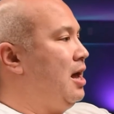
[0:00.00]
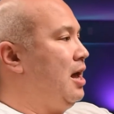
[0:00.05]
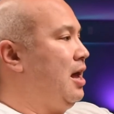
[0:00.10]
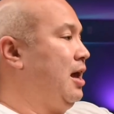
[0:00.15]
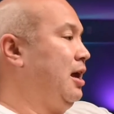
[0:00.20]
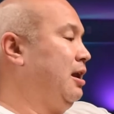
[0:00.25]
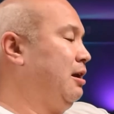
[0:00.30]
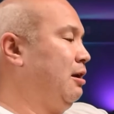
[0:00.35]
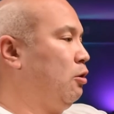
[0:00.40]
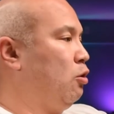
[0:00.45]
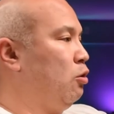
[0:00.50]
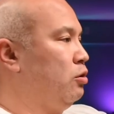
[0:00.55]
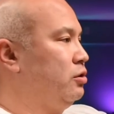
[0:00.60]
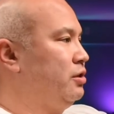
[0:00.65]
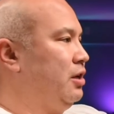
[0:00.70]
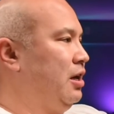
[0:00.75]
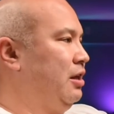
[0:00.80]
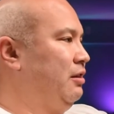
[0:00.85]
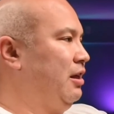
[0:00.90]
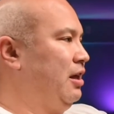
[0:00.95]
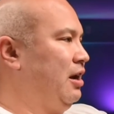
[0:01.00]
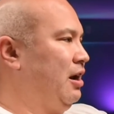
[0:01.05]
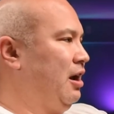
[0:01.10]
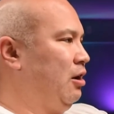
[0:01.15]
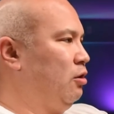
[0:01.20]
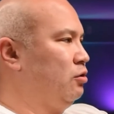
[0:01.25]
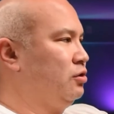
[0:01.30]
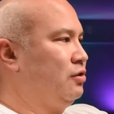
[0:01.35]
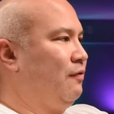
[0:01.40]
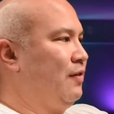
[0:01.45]
And of course, and then
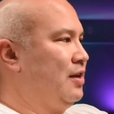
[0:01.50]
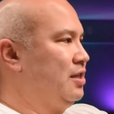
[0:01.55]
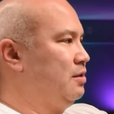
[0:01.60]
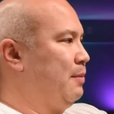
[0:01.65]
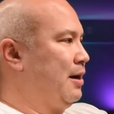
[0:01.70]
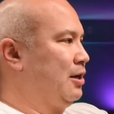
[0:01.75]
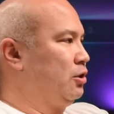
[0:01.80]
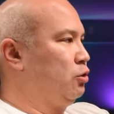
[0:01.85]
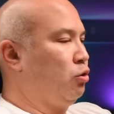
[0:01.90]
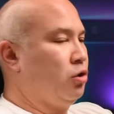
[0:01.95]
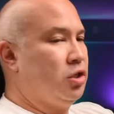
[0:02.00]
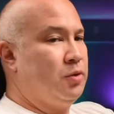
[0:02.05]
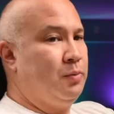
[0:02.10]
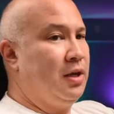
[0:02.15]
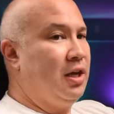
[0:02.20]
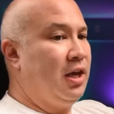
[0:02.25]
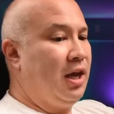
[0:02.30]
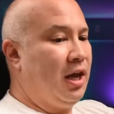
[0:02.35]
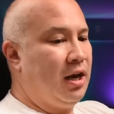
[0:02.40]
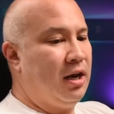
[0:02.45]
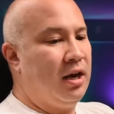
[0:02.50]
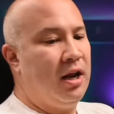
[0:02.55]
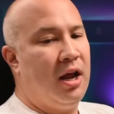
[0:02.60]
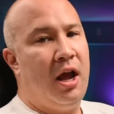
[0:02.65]
I also face it back towards me again.